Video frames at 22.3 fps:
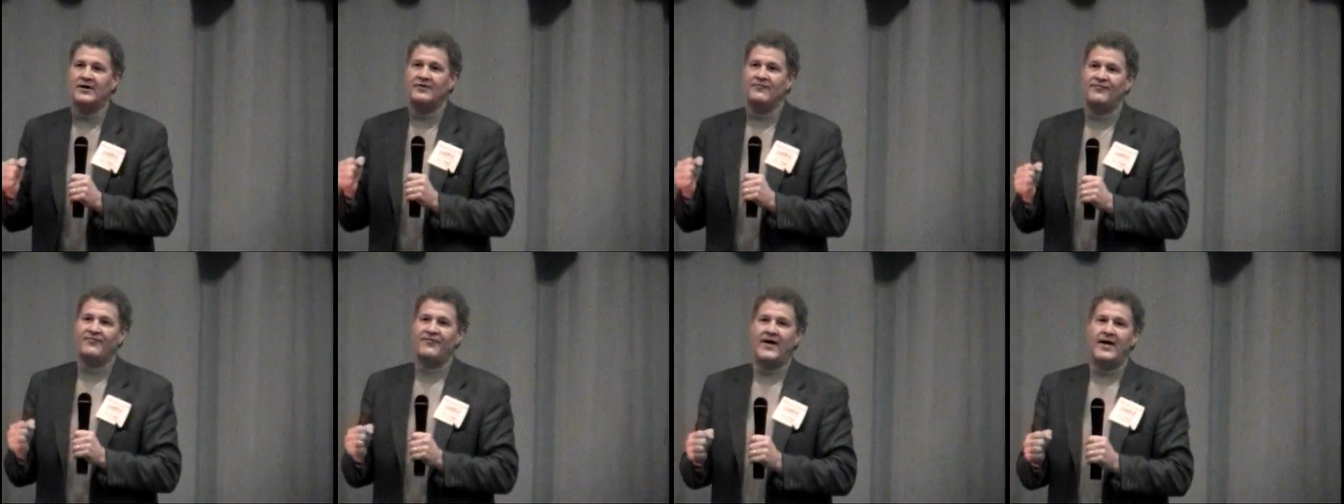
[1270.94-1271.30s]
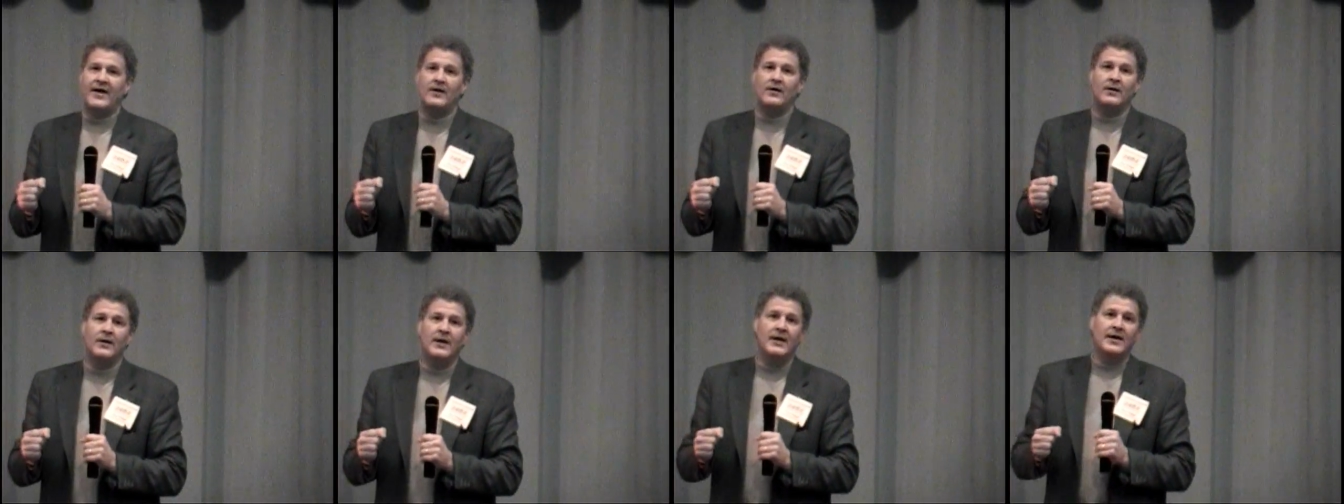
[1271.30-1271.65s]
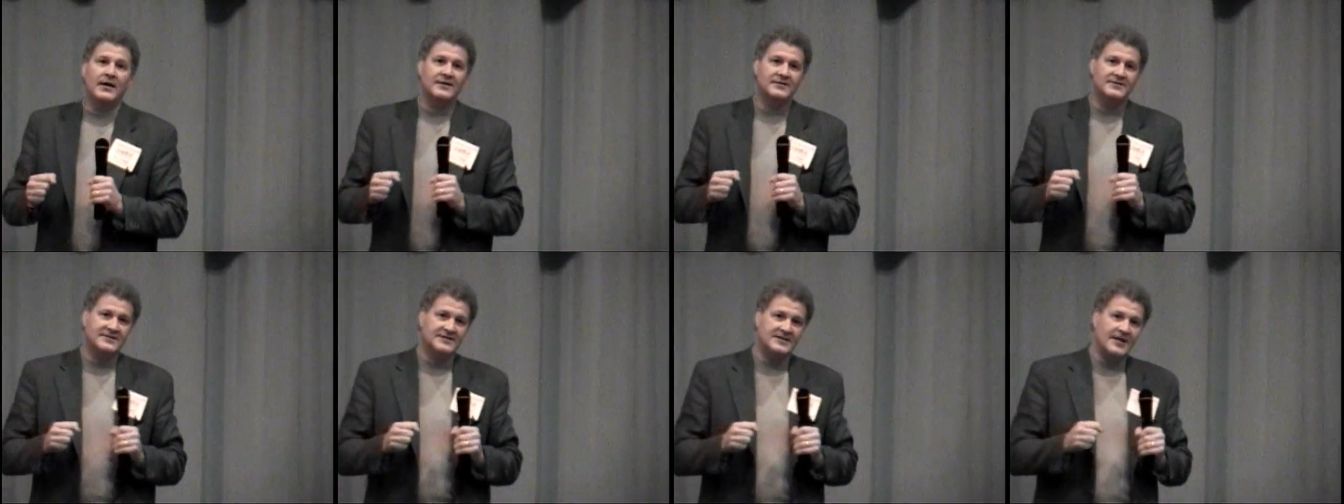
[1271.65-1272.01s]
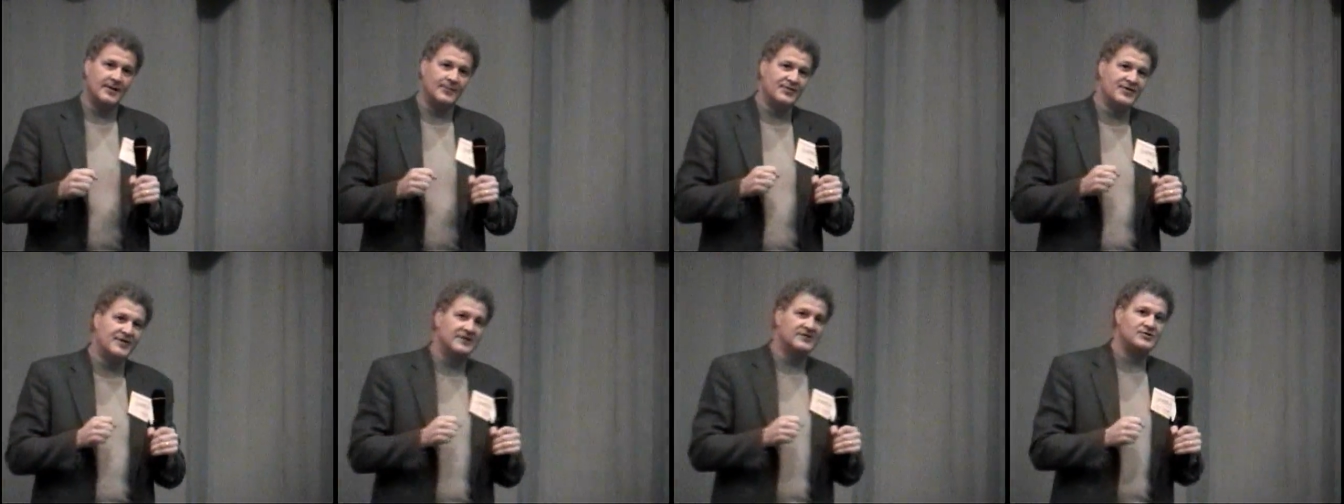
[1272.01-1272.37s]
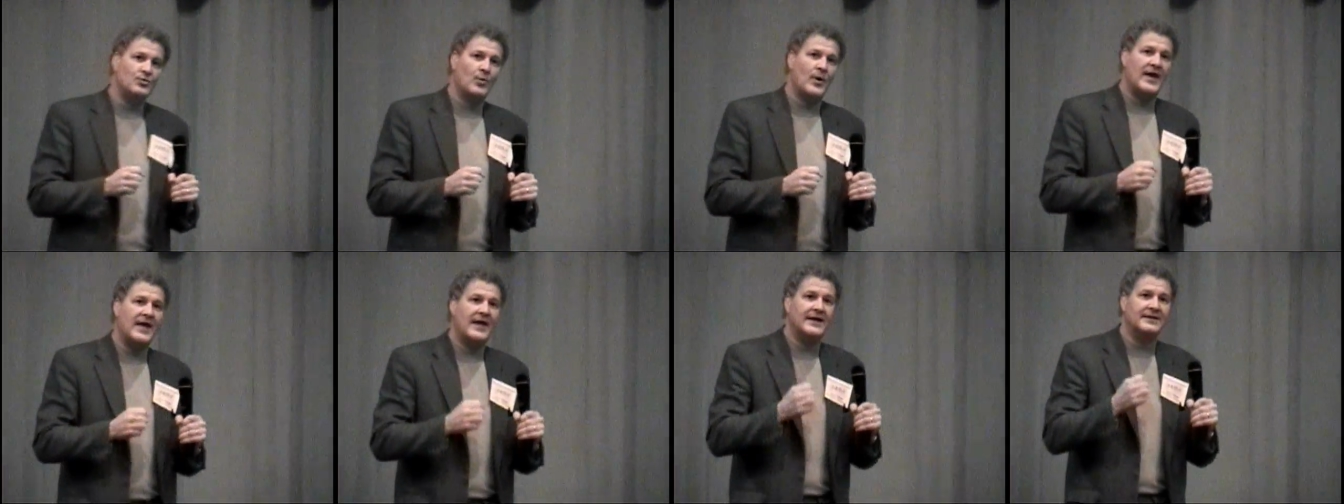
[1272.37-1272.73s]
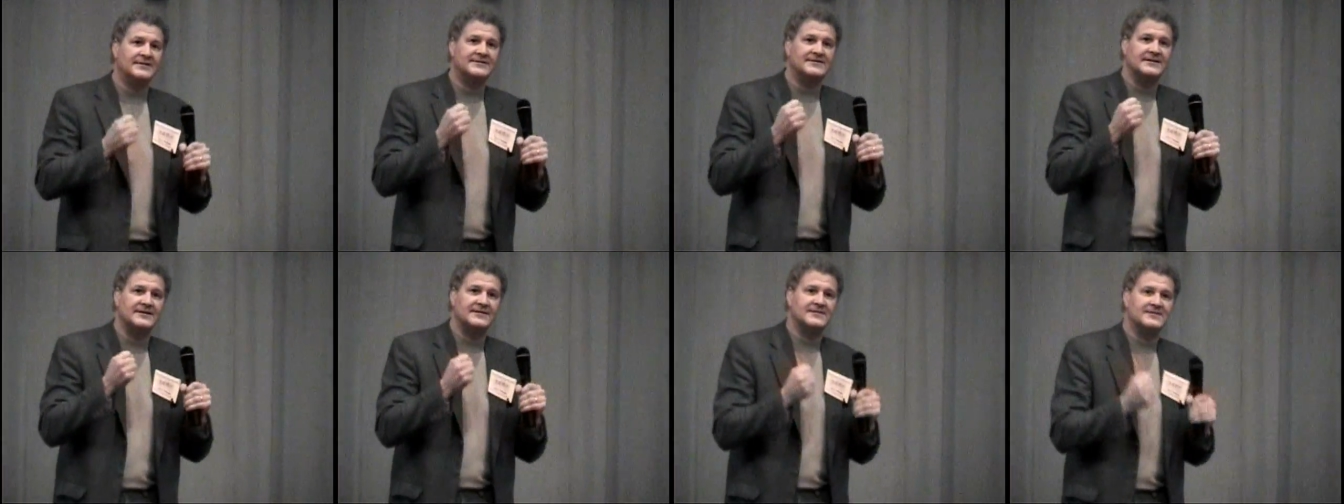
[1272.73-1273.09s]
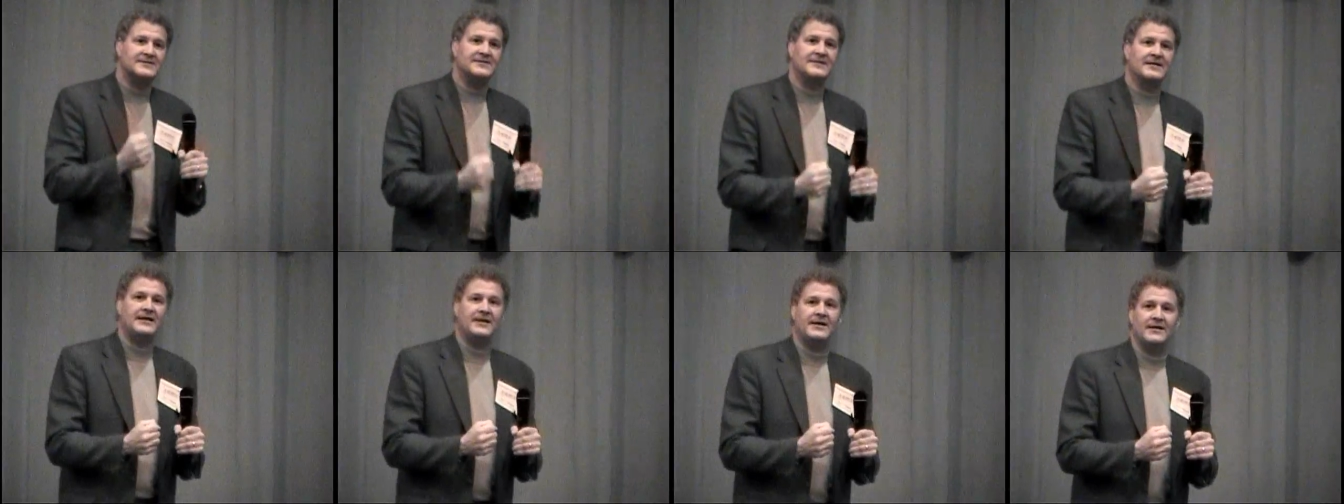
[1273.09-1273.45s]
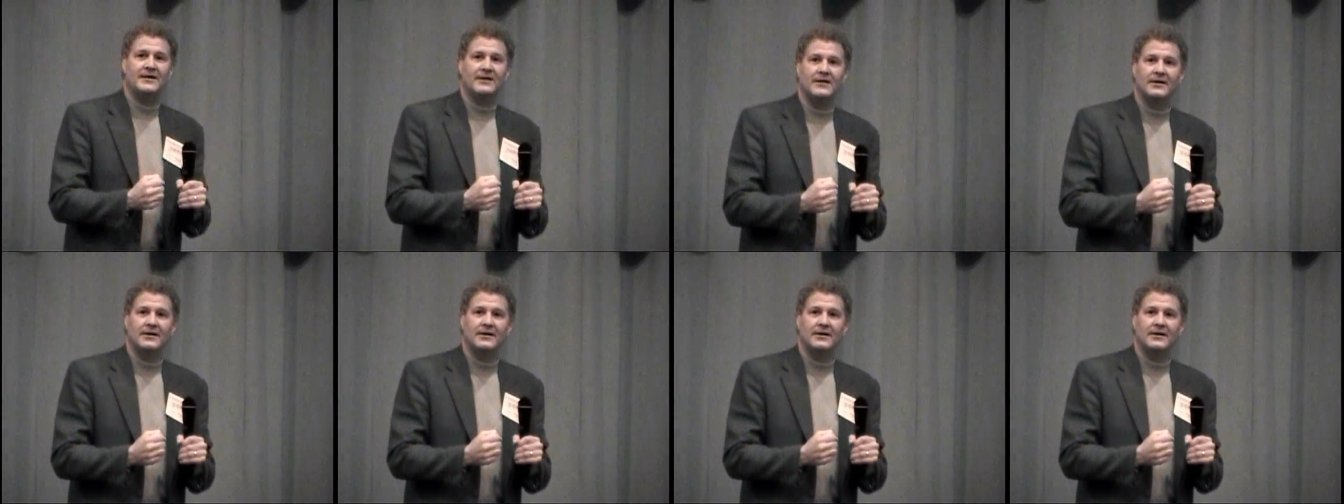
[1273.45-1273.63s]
way and fail, step this way and succeed.